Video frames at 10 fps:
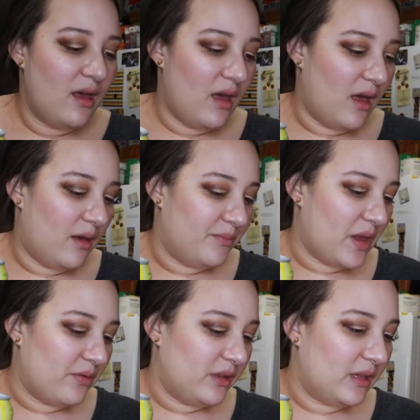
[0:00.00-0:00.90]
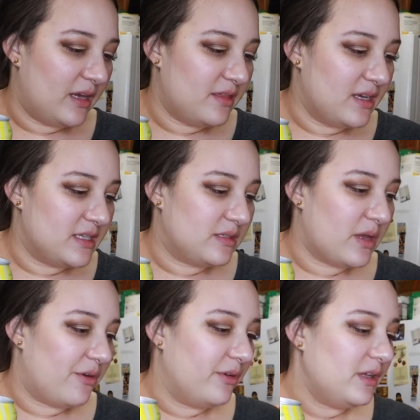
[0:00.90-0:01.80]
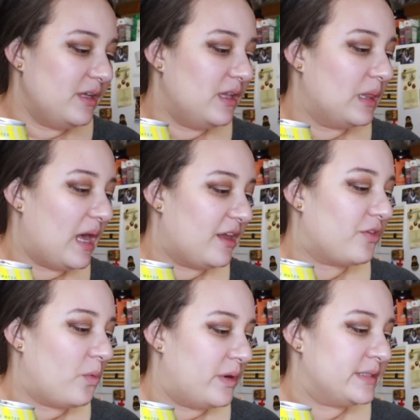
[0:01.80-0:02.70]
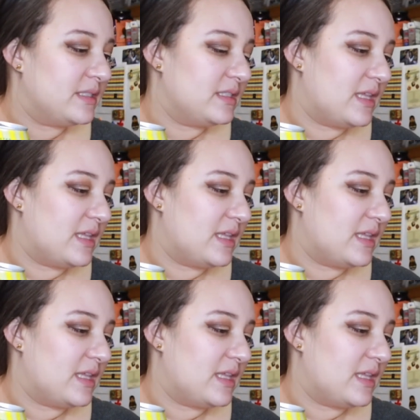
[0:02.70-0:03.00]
I really like this. I really like the ones